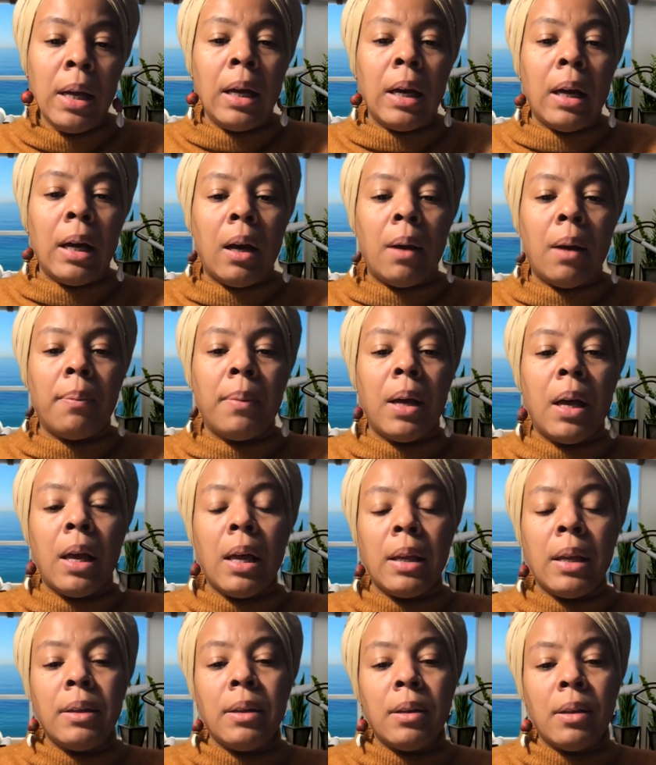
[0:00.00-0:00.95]

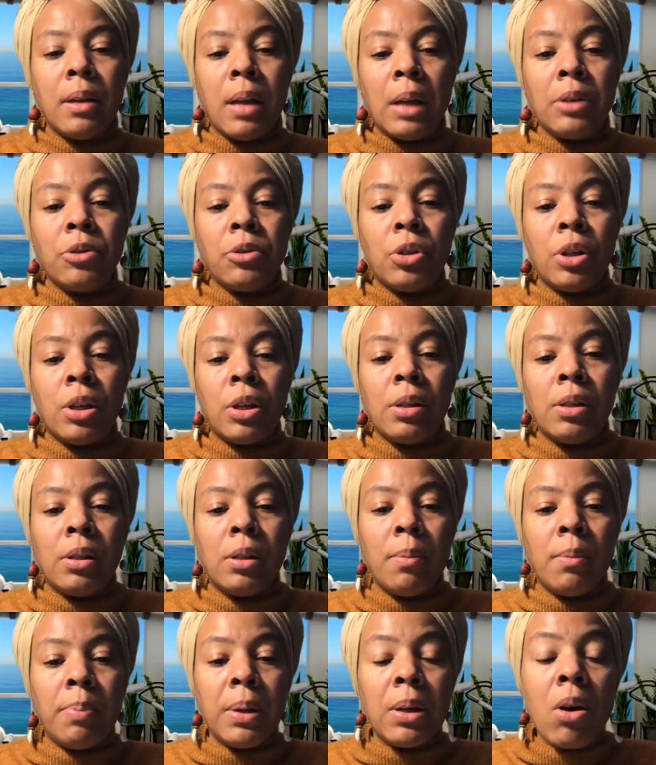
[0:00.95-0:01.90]
And not
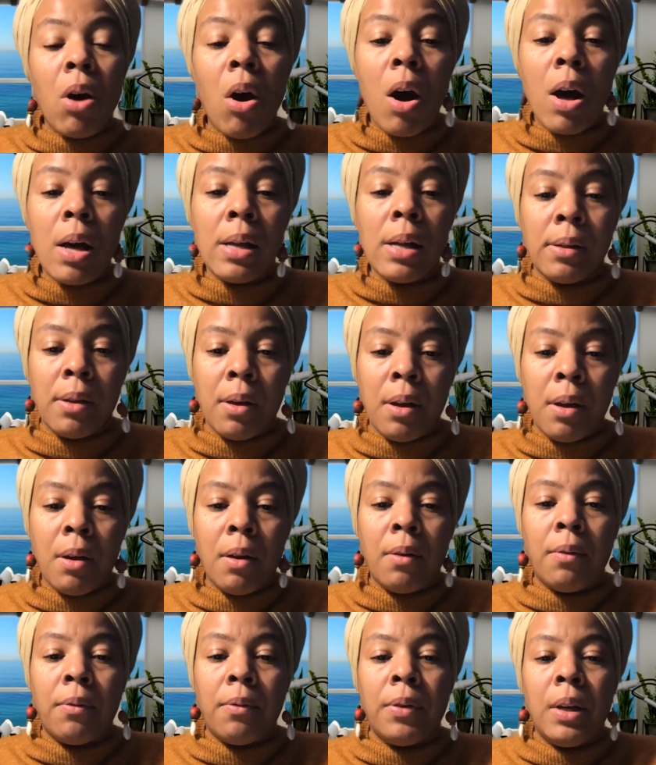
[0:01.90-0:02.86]
just because
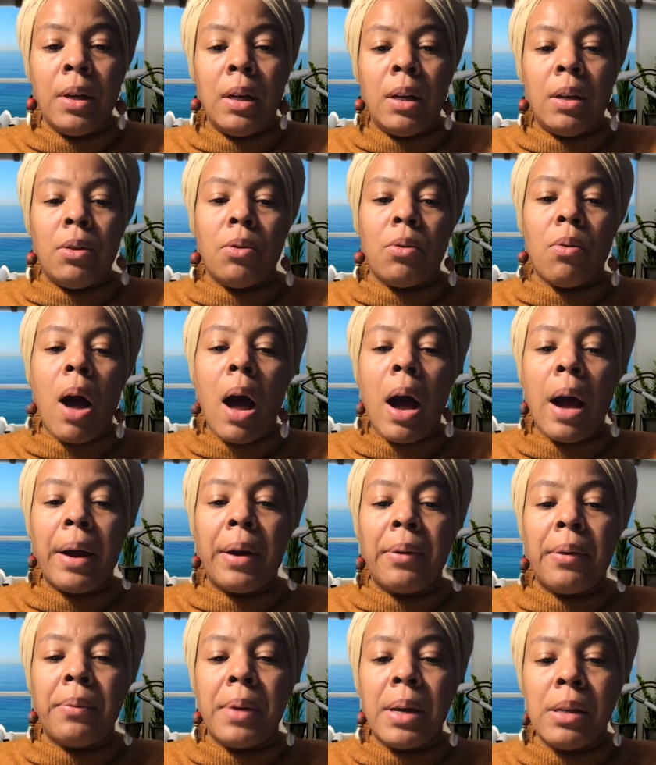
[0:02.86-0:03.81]
of
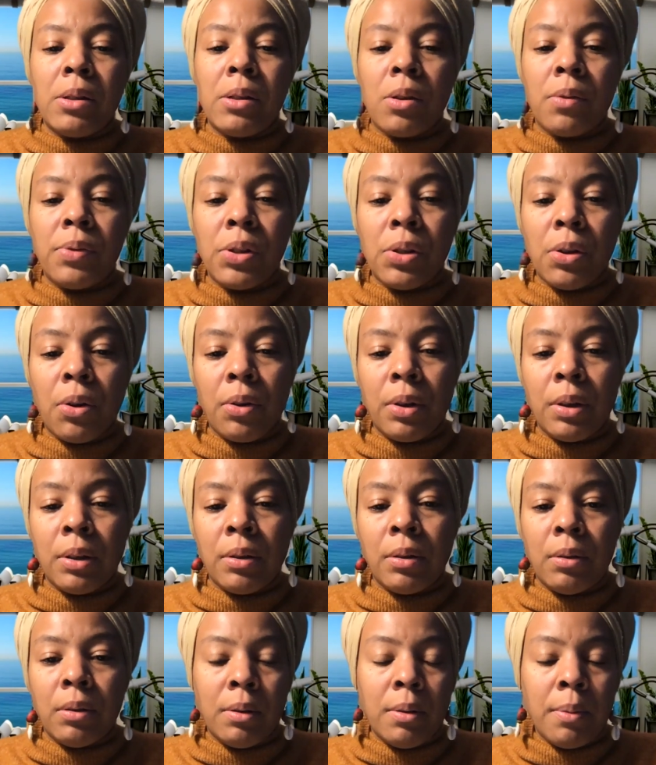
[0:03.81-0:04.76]
higher rates of
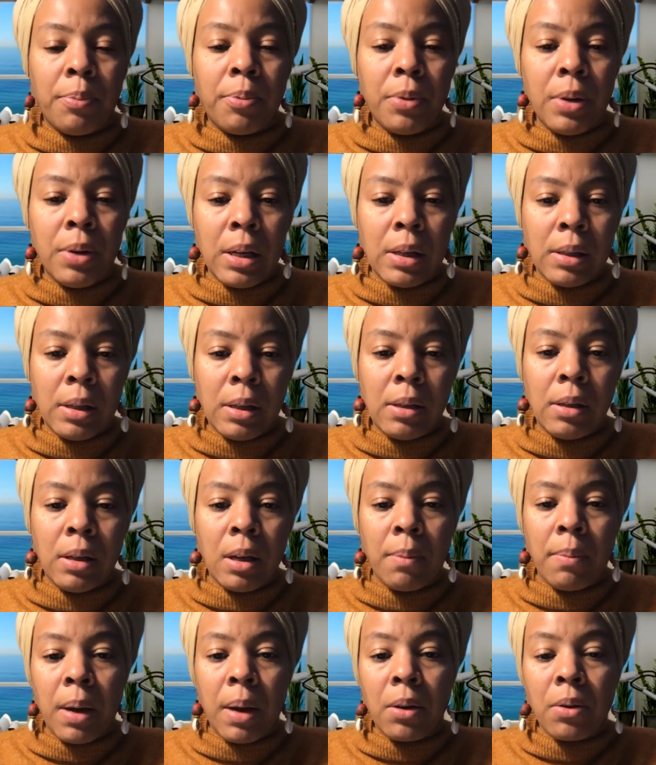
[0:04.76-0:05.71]
certain
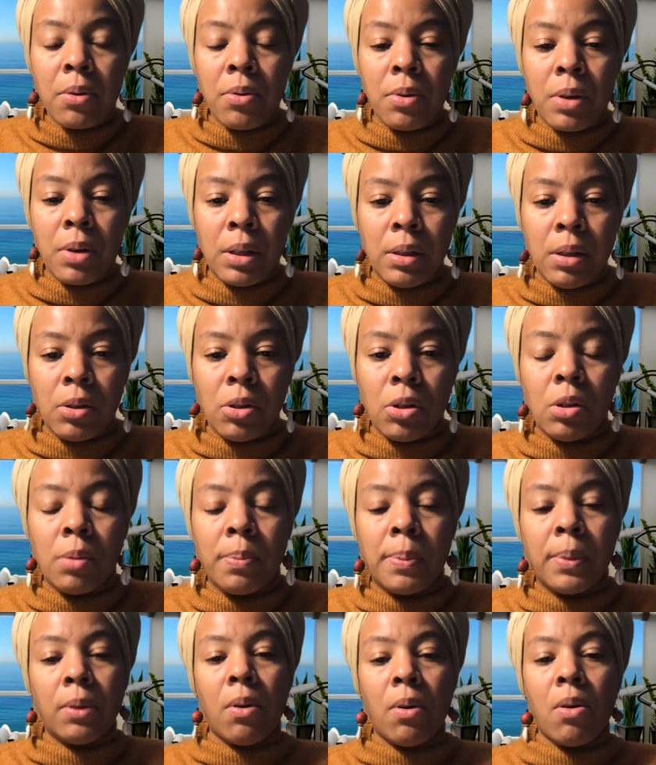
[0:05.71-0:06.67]
pre-existing medical conditions,
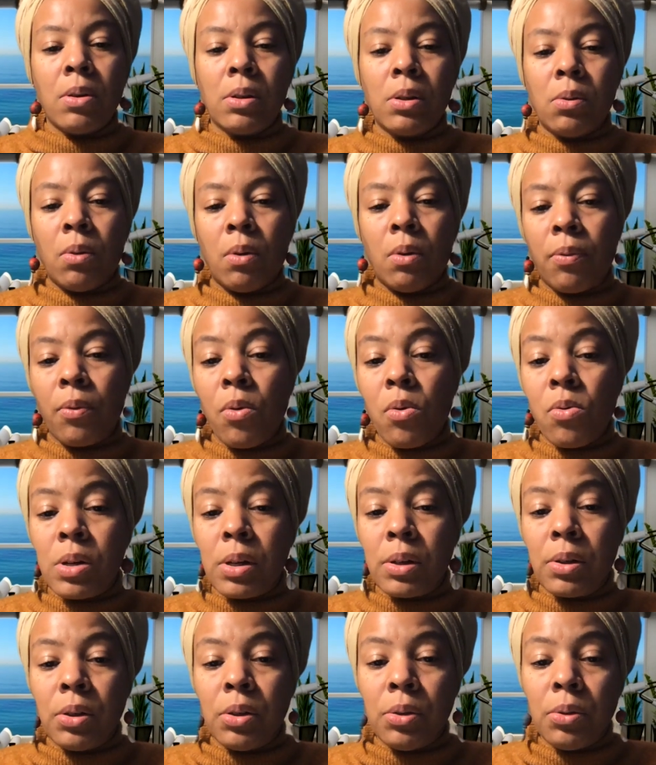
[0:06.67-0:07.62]
but also, of
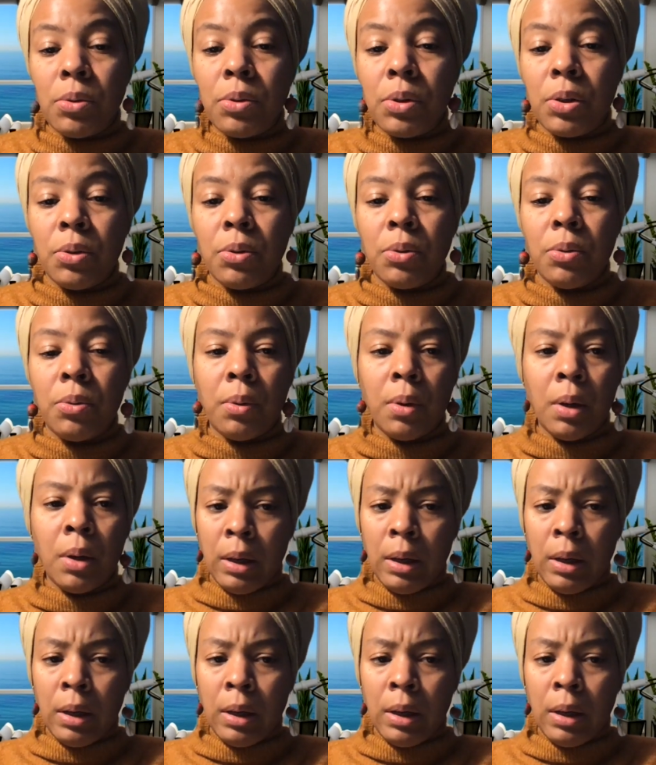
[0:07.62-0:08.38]
course, due to